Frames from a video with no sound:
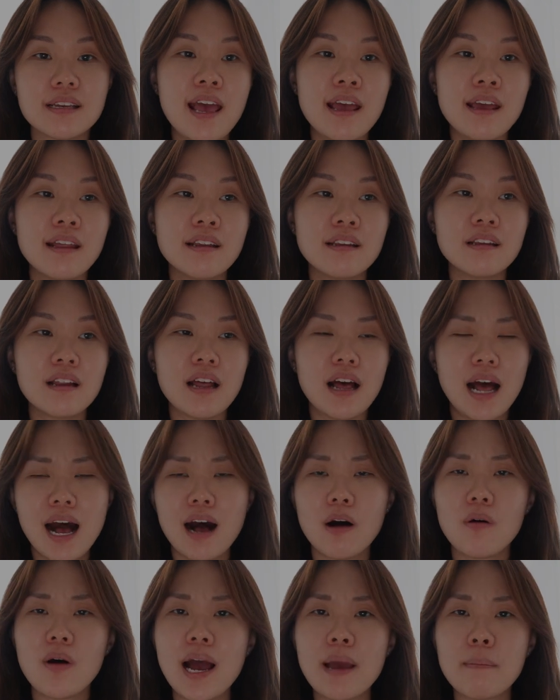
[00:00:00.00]
and
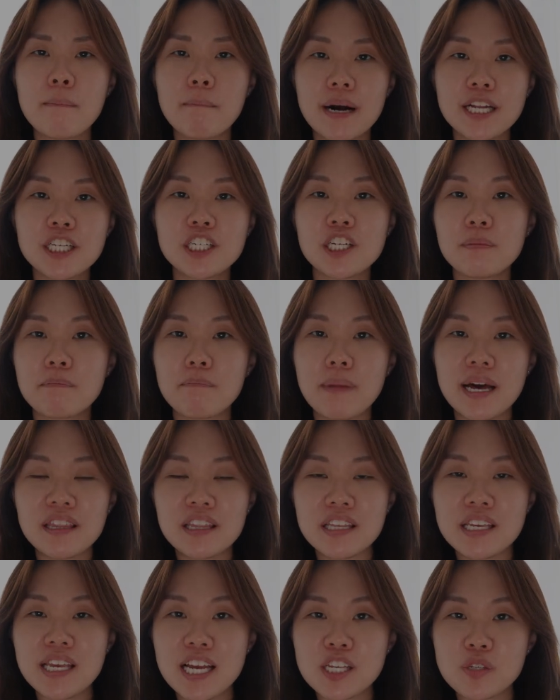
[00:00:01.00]
how I budget
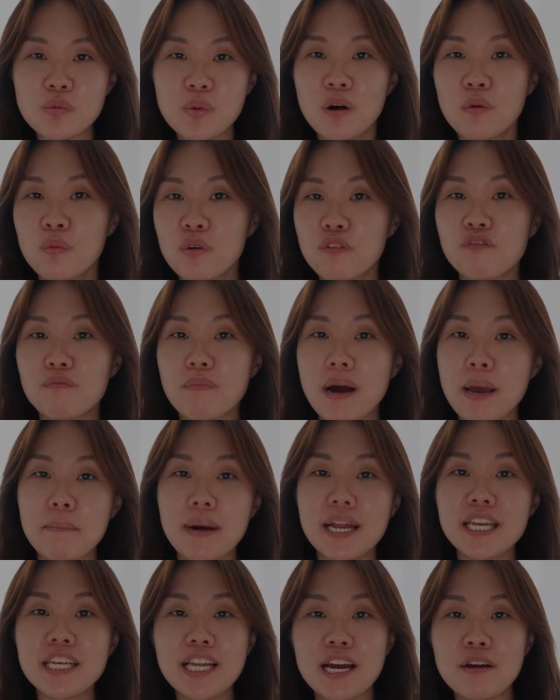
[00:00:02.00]
monthly as well with my
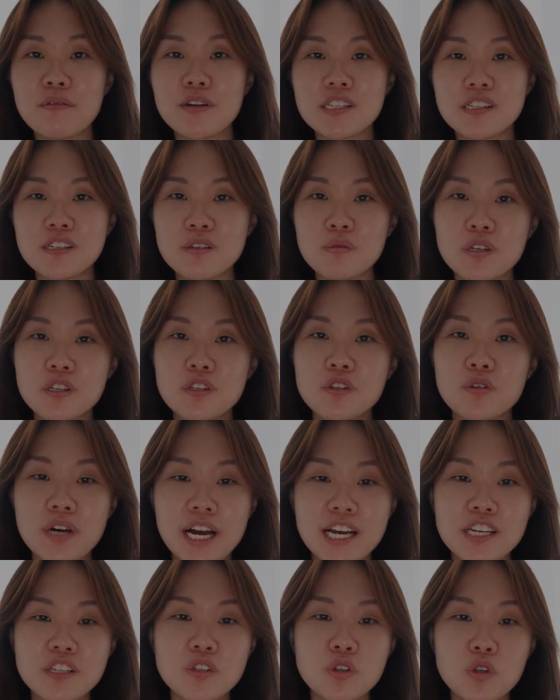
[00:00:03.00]
money diary series. You
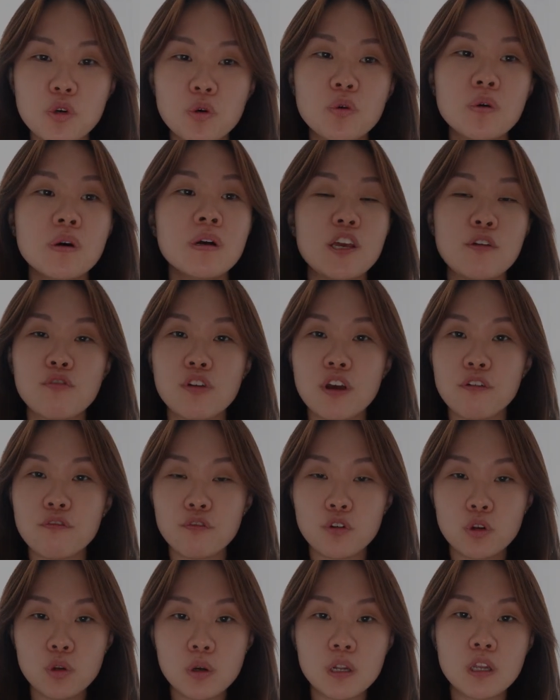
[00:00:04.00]
guys know, if you have
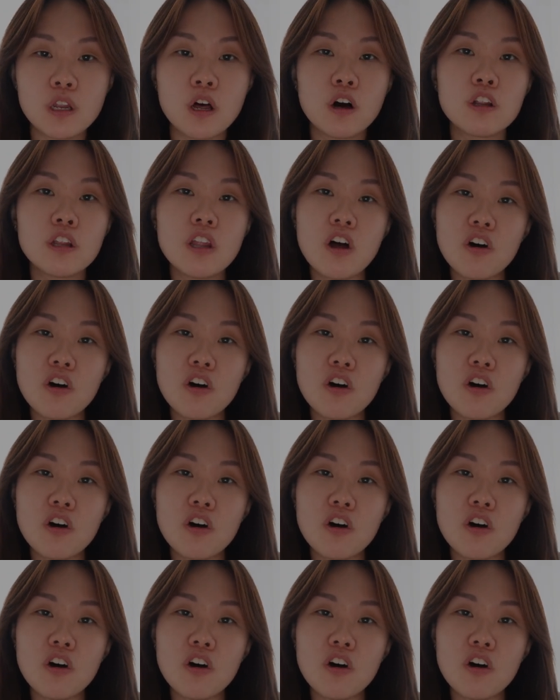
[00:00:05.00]
followed along